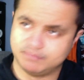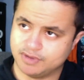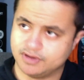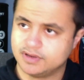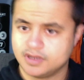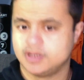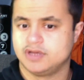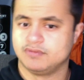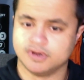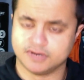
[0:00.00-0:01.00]
But
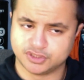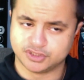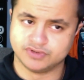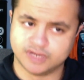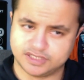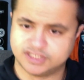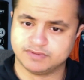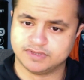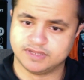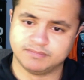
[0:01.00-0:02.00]
we know that Sean Dyche is one
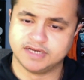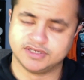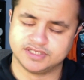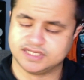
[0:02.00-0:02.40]
of the managers